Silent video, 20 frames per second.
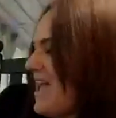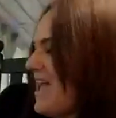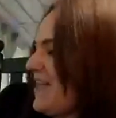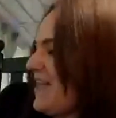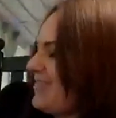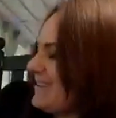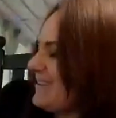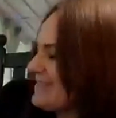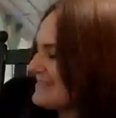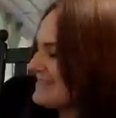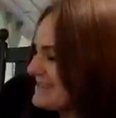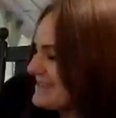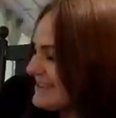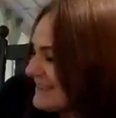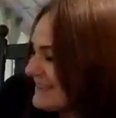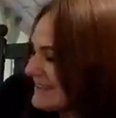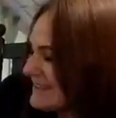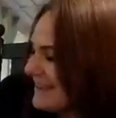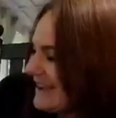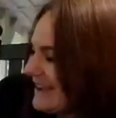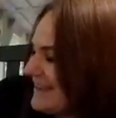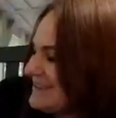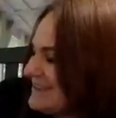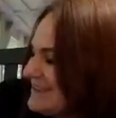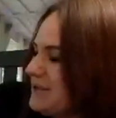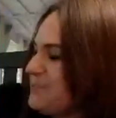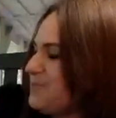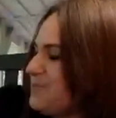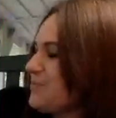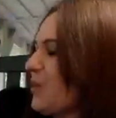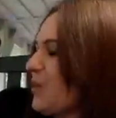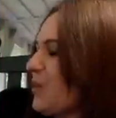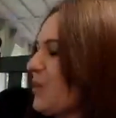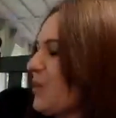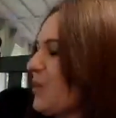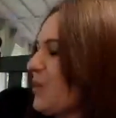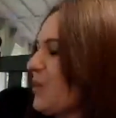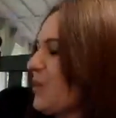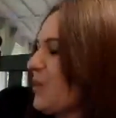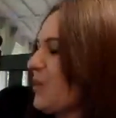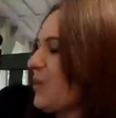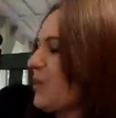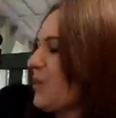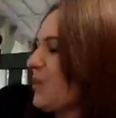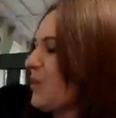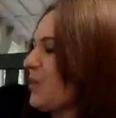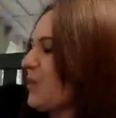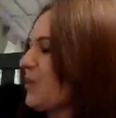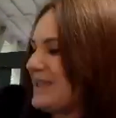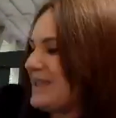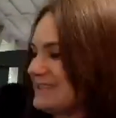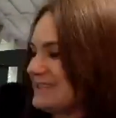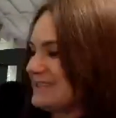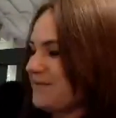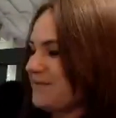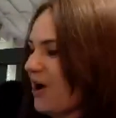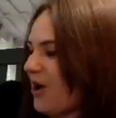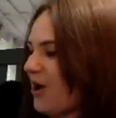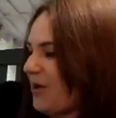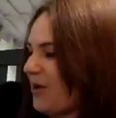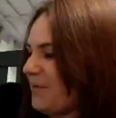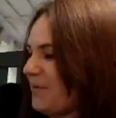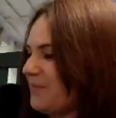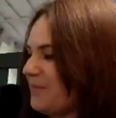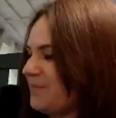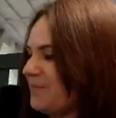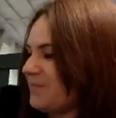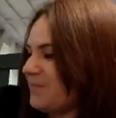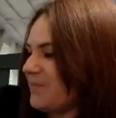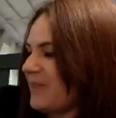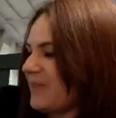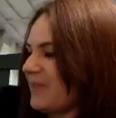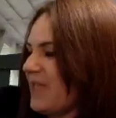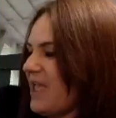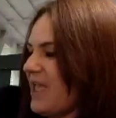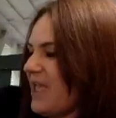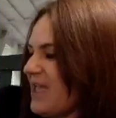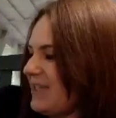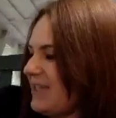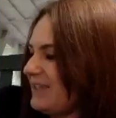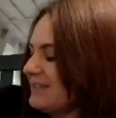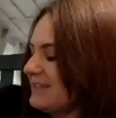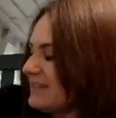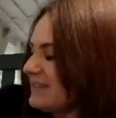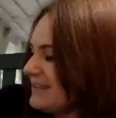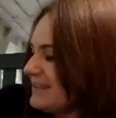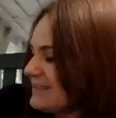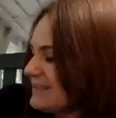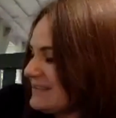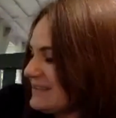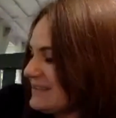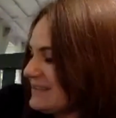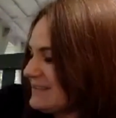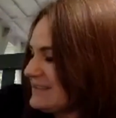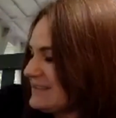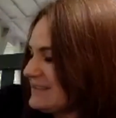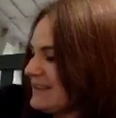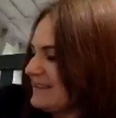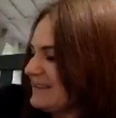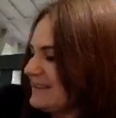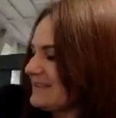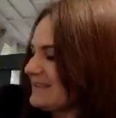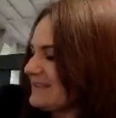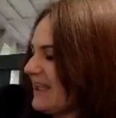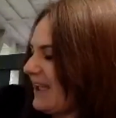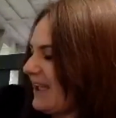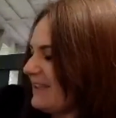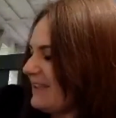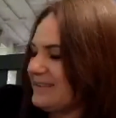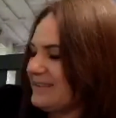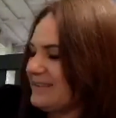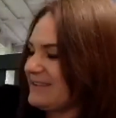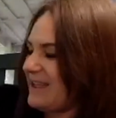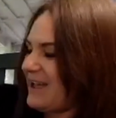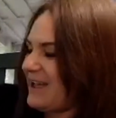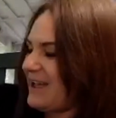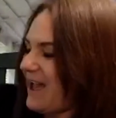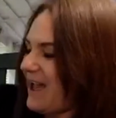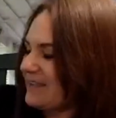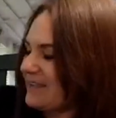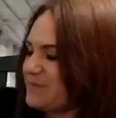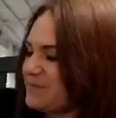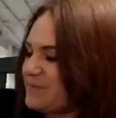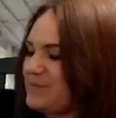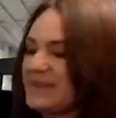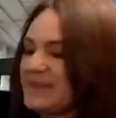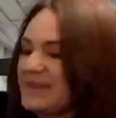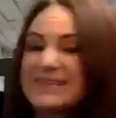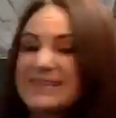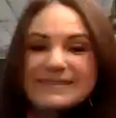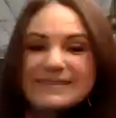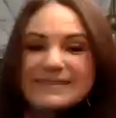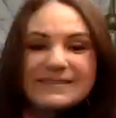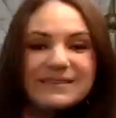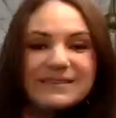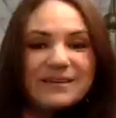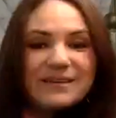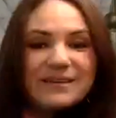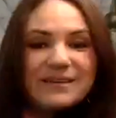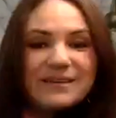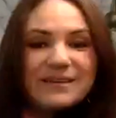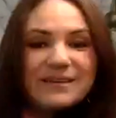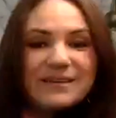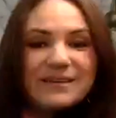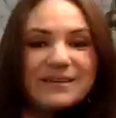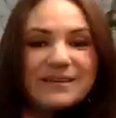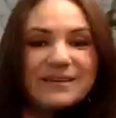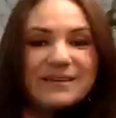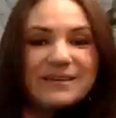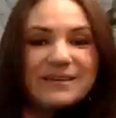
The seed landed when snow began to fall. It listened in silence as peace covered